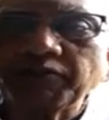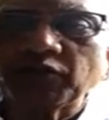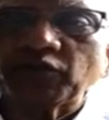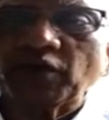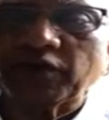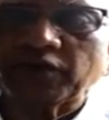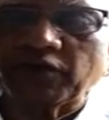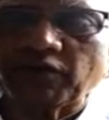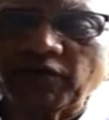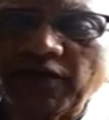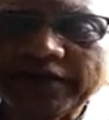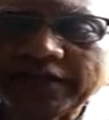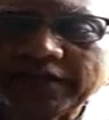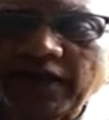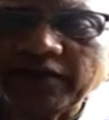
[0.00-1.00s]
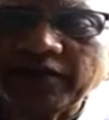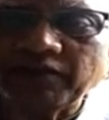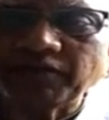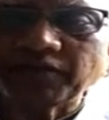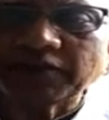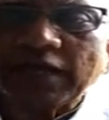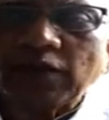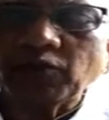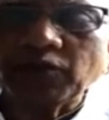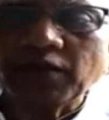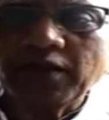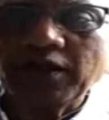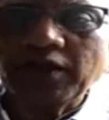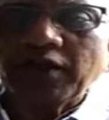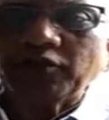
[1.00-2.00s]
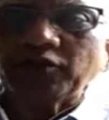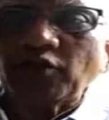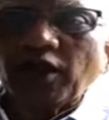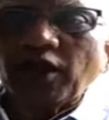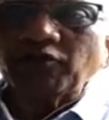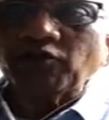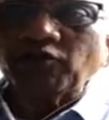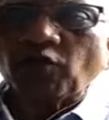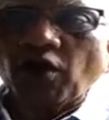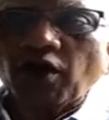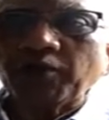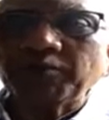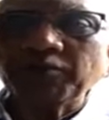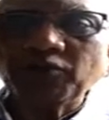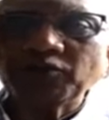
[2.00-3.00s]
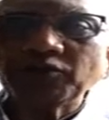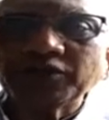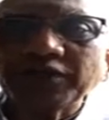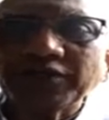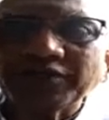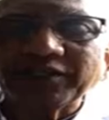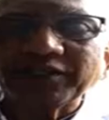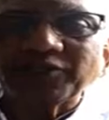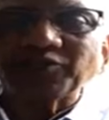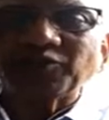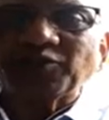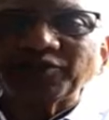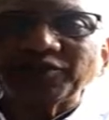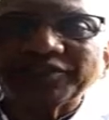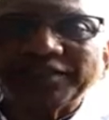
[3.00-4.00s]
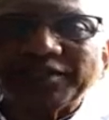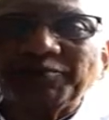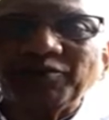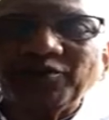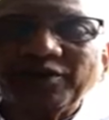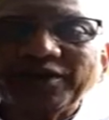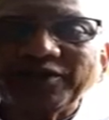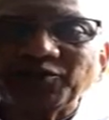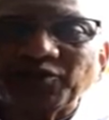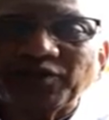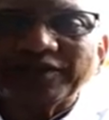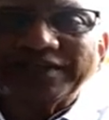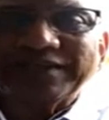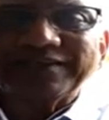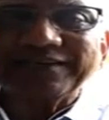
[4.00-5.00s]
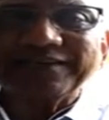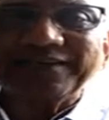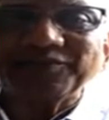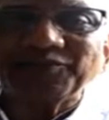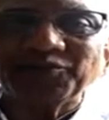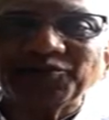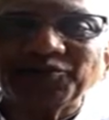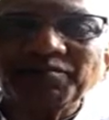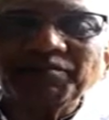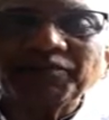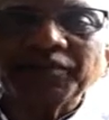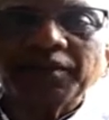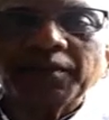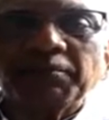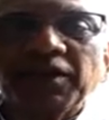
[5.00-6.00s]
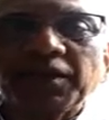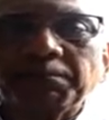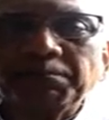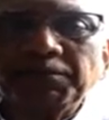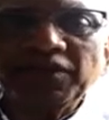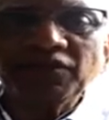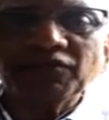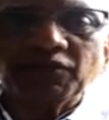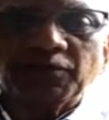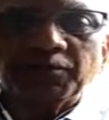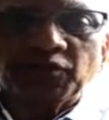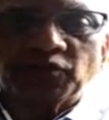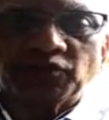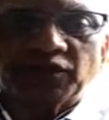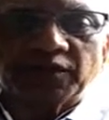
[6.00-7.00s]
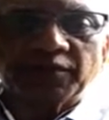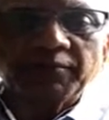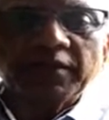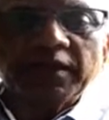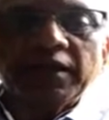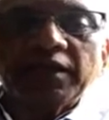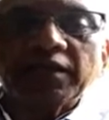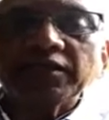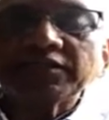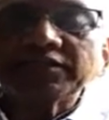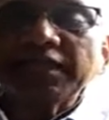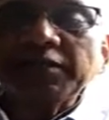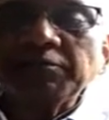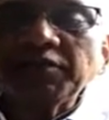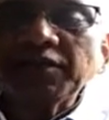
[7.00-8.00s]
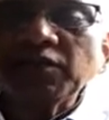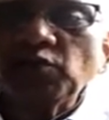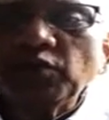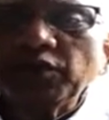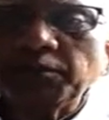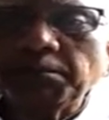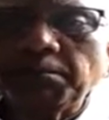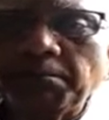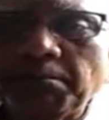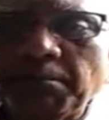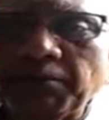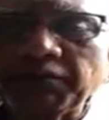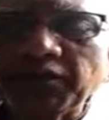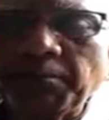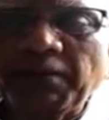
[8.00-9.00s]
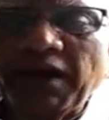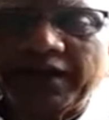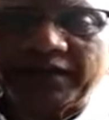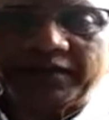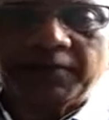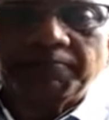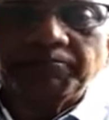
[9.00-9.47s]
not the right kind of sound, not rock music that is going to stimulate you and titillate you, but peaceful music. Same thing with the mind.